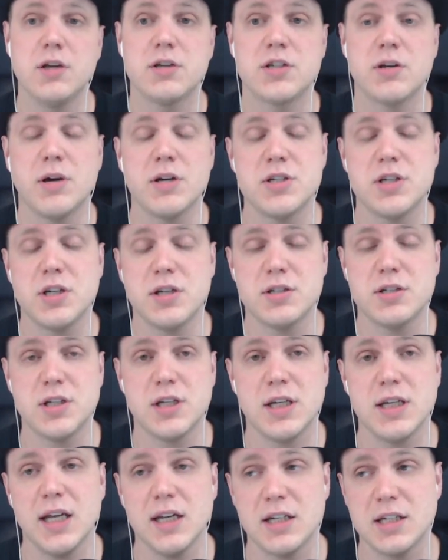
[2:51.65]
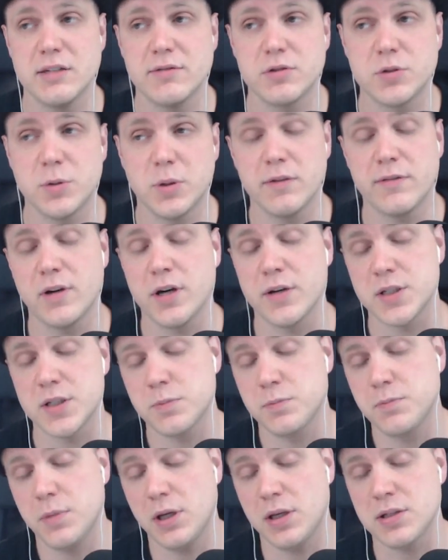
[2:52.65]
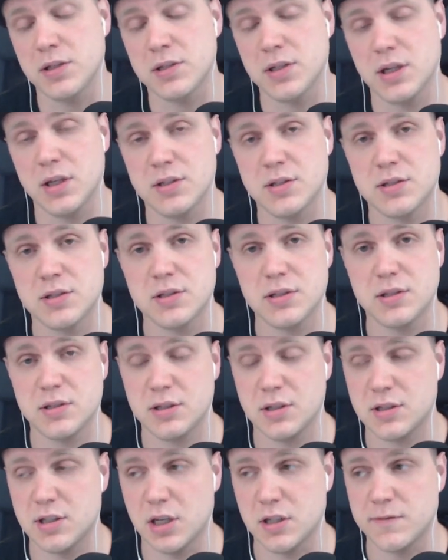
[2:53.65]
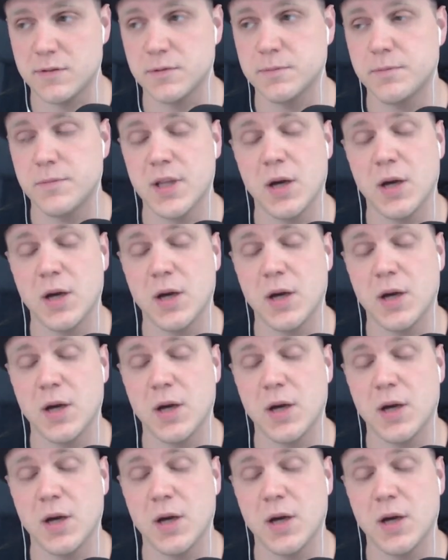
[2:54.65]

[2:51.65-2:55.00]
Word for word: So as you can see, getting to level twenty-five is, is successful.